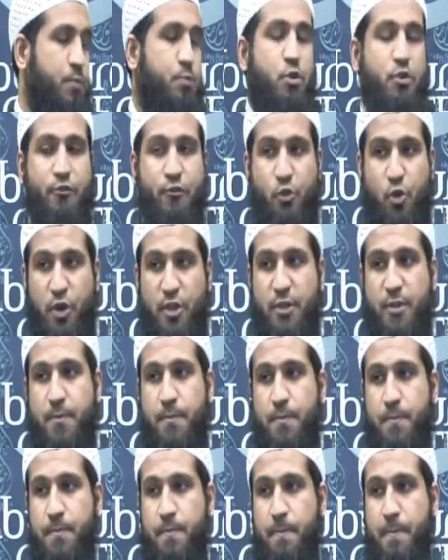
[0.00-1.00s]
can put forth
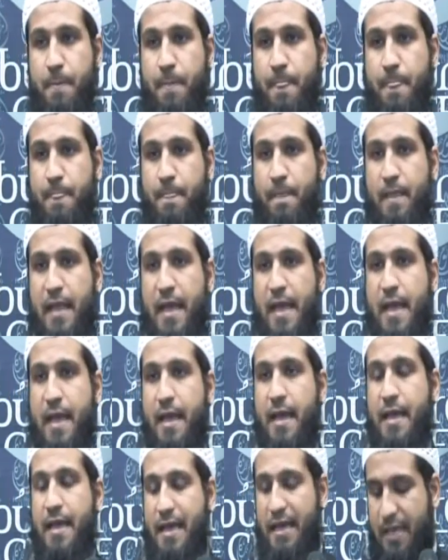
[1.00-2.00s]

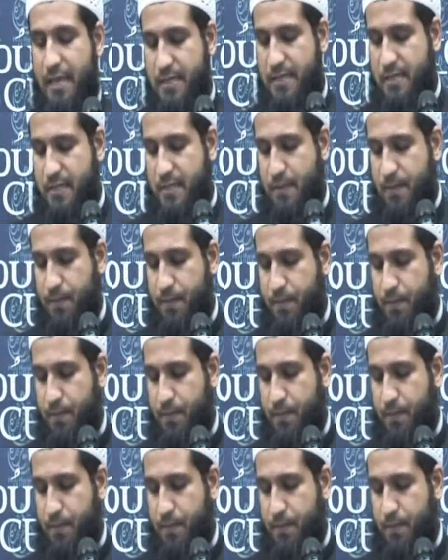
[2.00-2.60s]
is